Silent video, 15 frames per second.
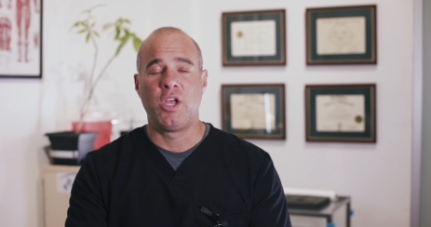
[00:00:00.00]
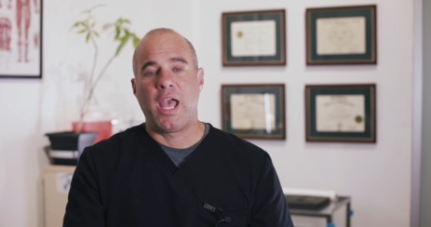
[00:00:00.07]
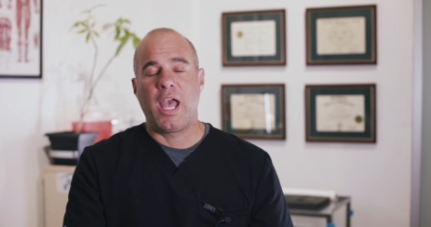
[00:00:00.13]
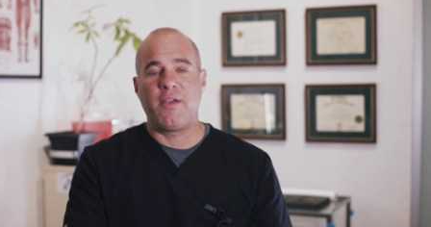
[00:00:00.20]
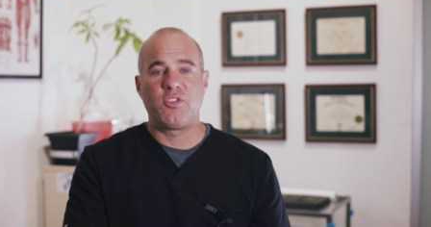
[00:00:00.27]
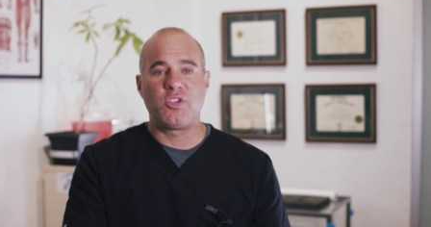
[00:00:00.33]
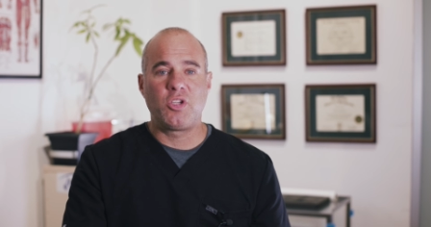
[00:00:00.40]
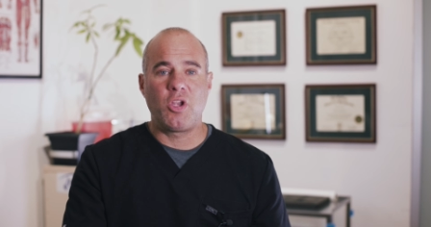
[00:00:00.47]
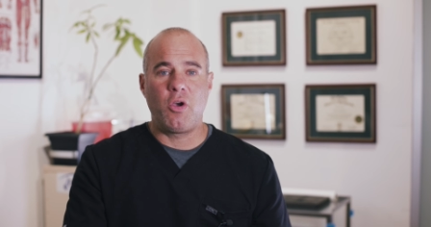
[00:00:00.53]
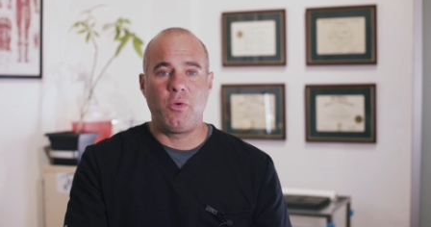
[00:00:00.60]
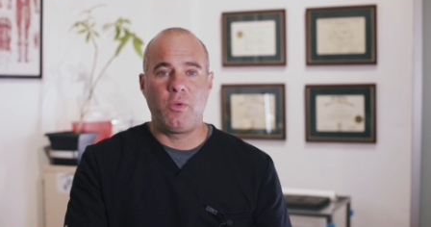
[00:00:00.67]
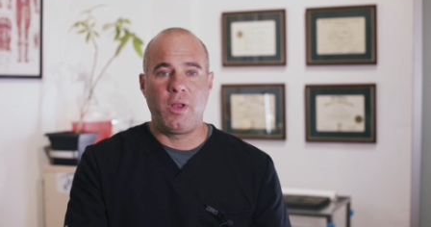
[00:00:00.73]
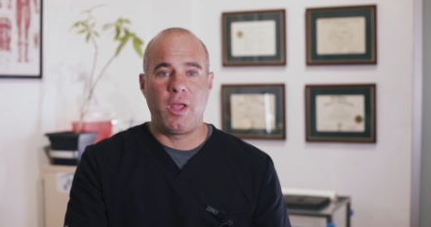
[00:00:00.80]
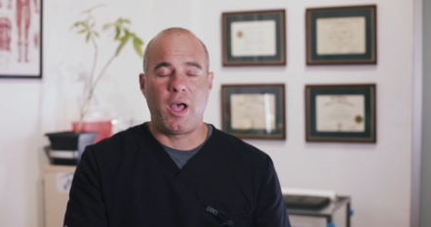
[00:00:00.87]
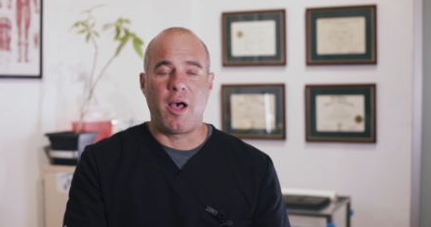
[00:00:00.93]
have
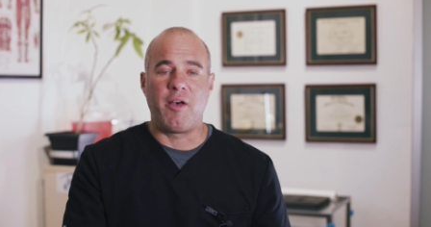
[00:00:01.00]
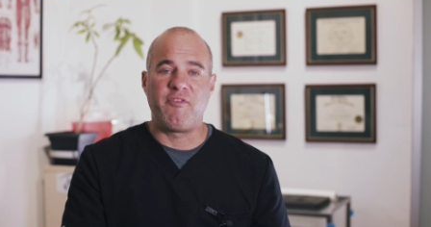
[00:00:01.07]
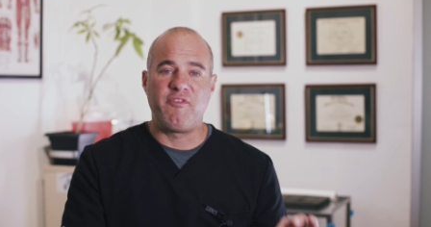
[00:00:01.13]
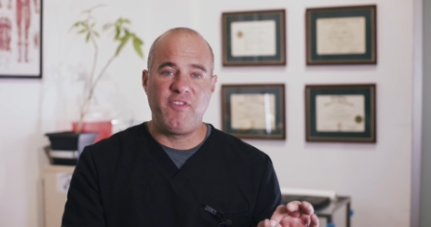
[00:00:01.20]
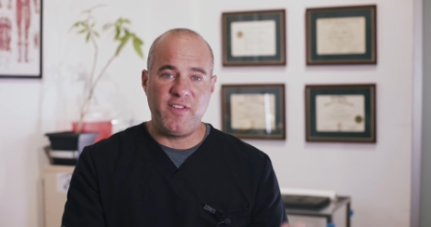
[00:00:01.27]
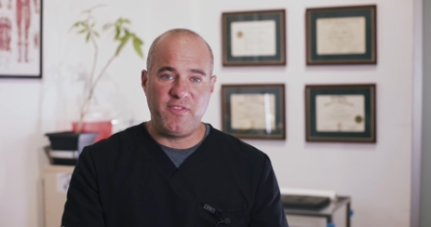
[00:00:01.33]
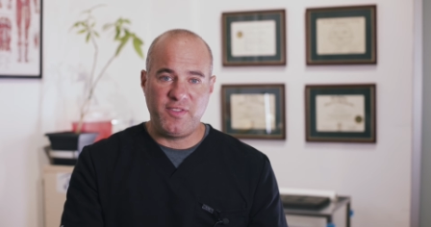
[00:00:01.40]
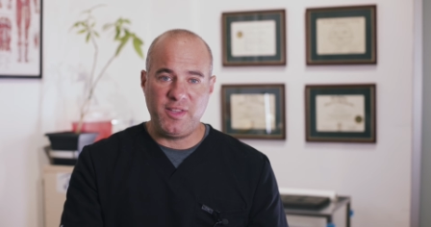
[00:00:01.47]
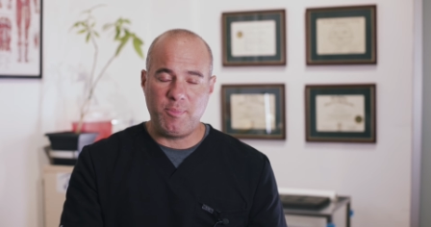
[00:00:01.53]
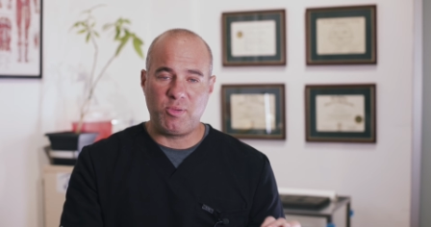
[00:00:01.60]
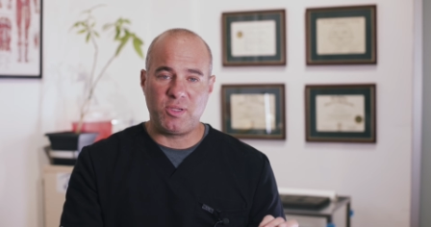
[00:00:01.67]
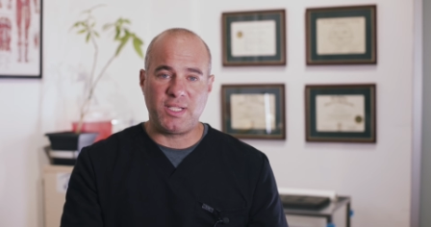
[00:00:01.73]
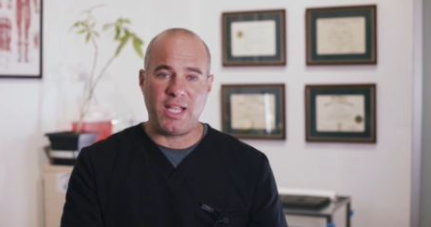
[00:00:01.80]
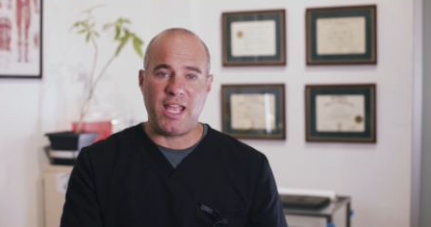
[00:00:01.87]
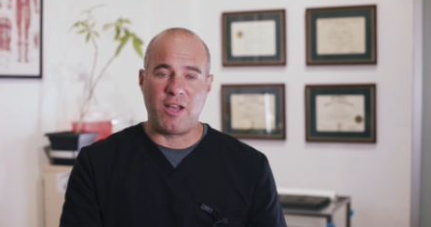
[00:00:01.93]
shown a
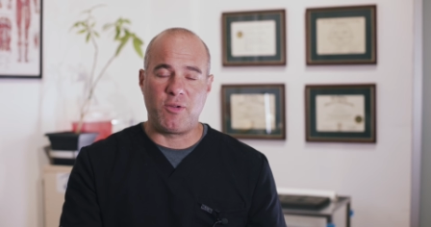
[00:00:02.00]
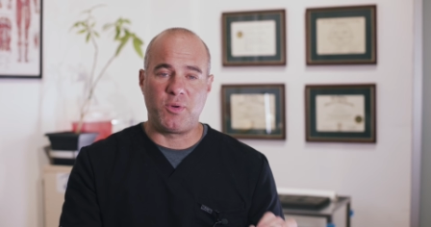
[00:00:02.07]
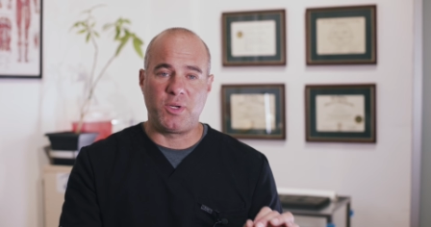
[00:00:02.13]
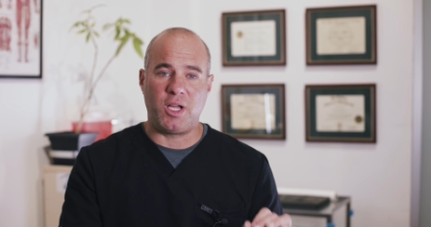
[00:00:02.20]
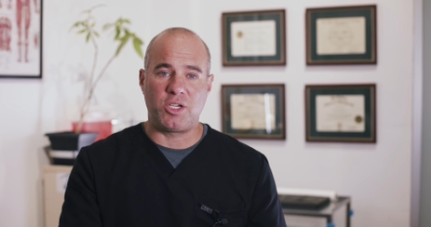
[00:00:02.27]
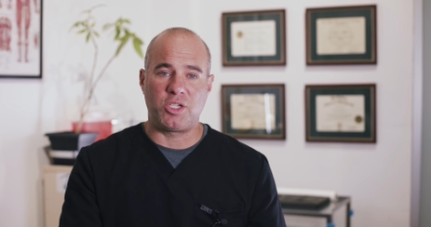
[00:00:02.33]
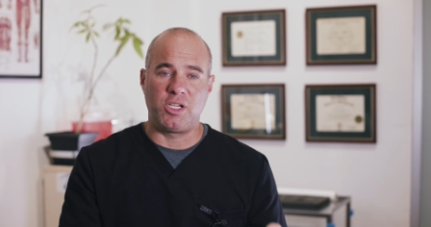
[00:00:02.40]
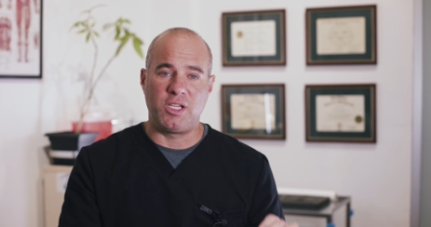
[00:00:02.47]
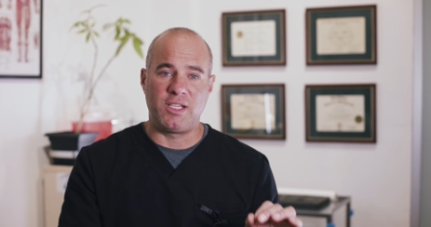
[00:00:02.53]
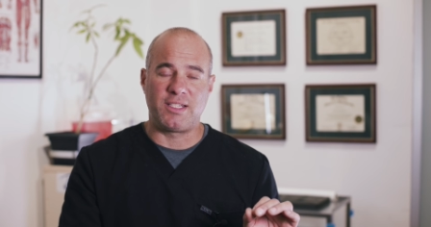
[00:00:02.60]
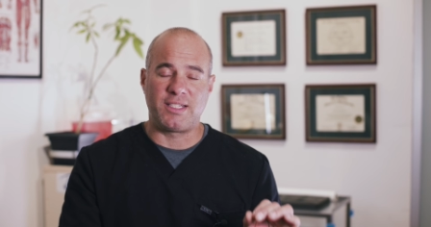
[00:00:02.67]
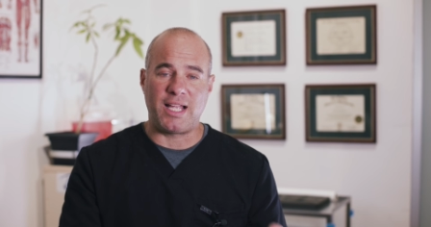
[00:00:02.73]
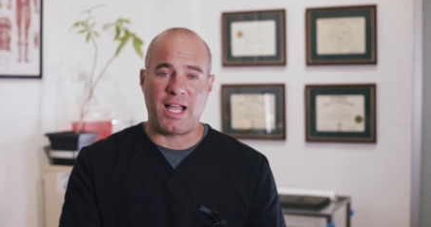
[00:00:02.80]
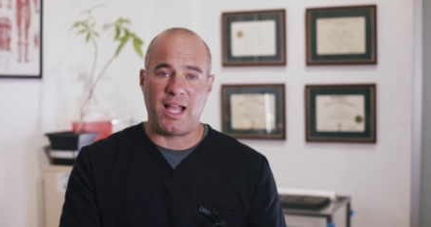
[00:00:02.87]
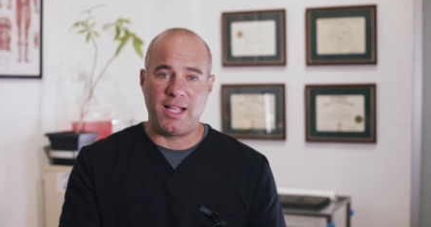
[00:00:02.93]
50% in reduction in the
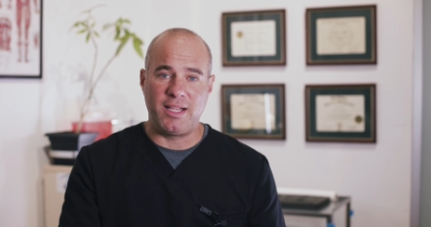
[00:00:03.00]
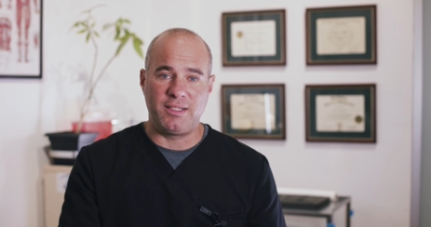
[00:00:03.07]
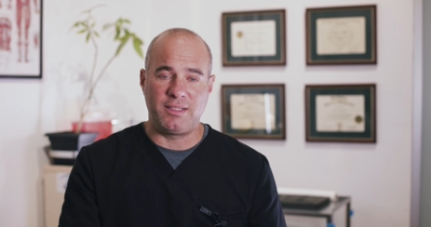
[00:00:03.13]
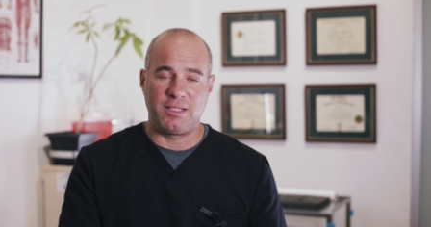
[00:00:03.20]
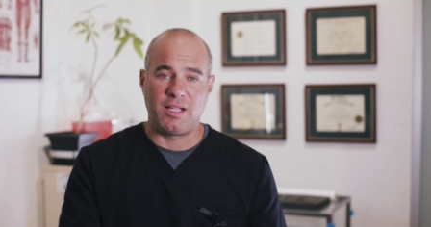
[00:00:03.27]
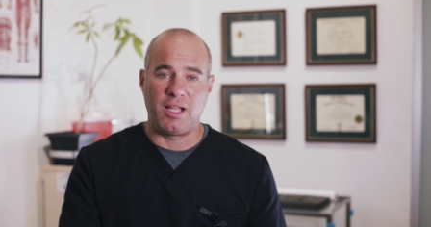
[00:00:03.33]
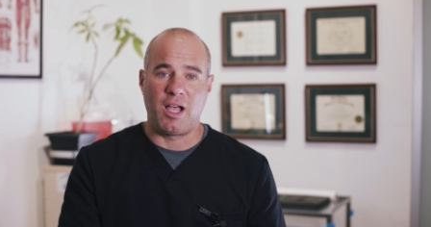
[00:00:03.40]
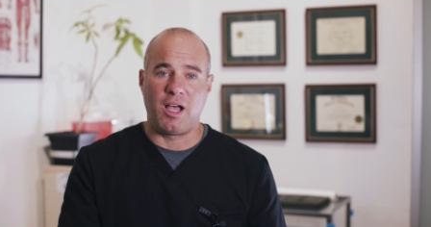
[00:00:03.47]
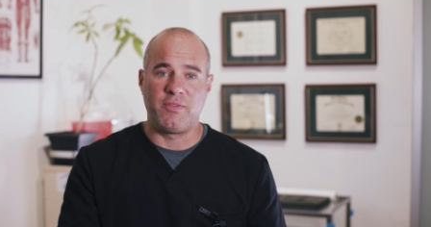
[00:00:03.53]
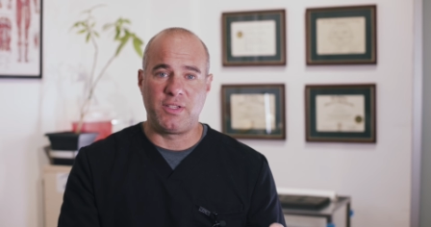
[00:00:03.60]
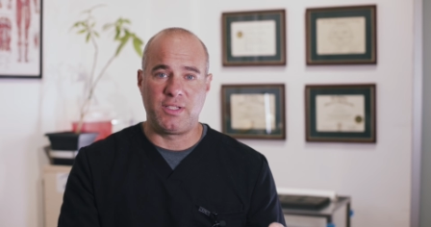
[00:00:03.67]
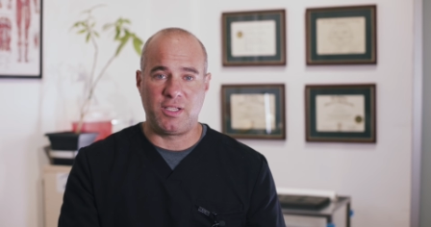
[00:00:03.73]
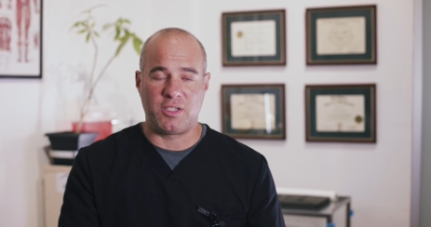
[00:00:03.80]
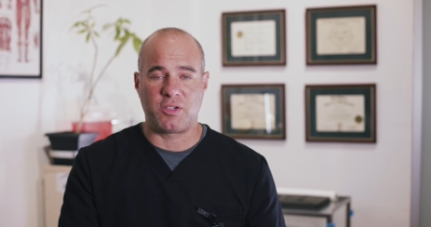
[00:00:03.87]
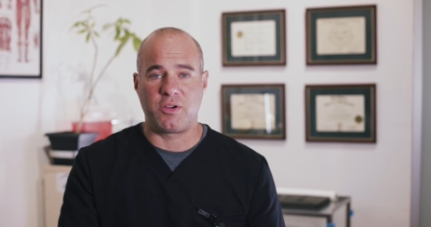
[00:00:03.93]
size of the
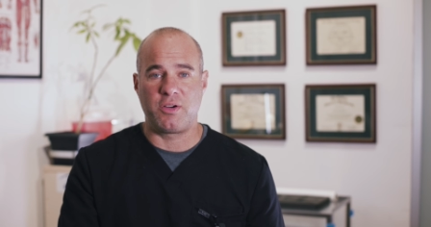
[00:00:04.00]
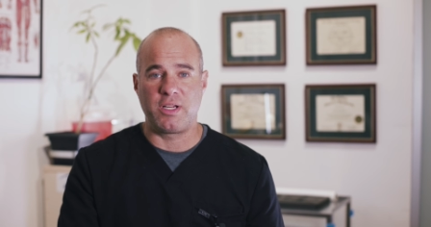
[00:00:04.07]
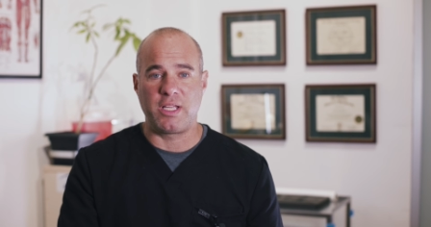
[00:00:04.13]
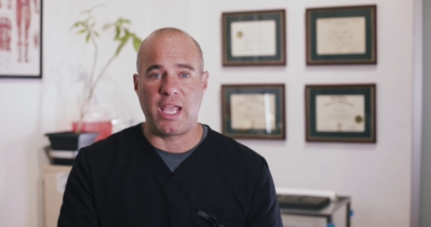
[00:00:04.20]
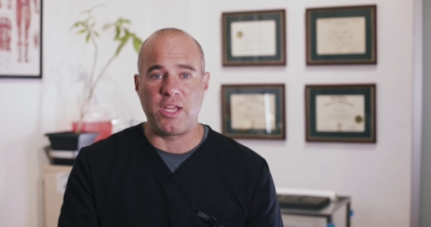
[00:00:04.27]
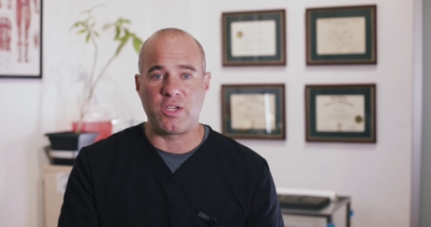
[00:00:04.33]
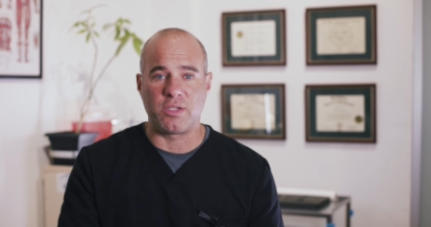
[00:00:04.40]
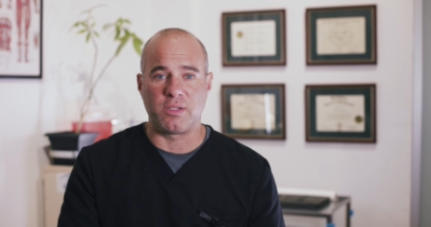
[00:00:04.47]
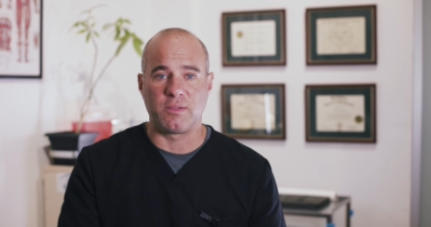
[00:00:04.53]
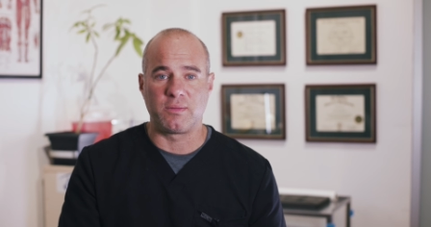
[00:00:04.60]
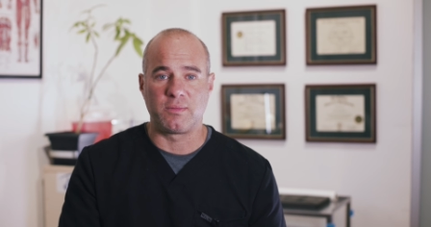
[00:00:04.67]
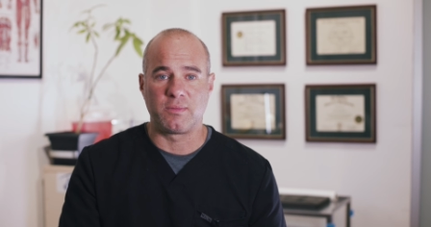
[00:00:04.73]
disc herniation.